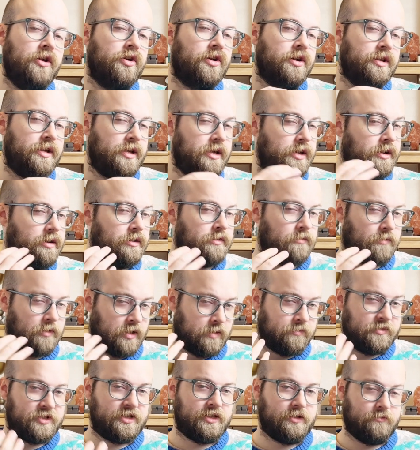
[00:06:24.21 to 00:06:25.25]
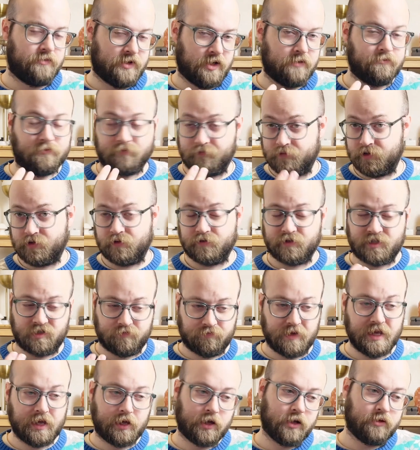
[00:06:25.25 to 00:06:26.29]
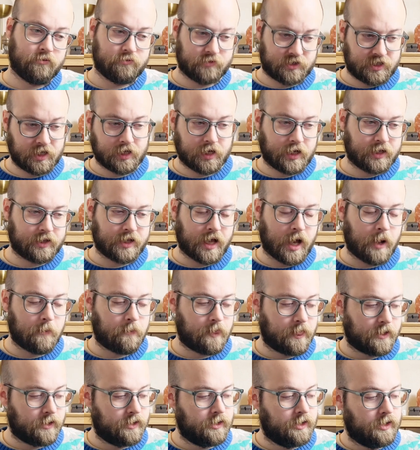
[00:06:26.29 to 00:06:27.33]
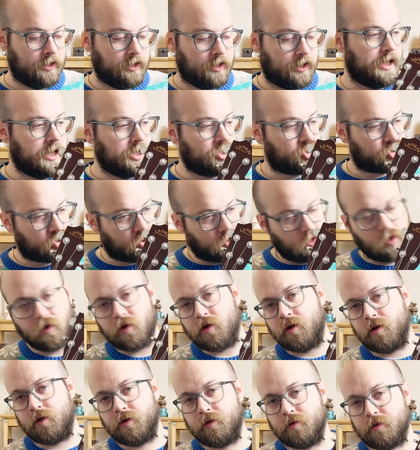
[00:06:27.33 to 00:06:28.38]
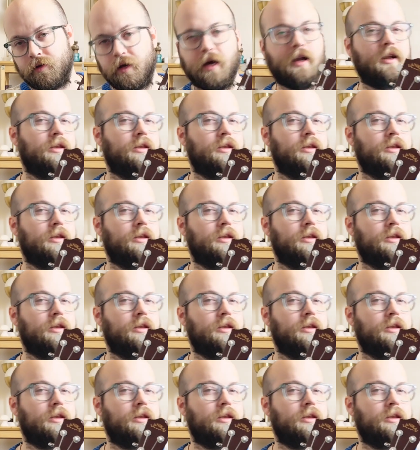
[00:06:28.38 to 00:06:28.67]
can hear when I'm sort of singing that, each chord kind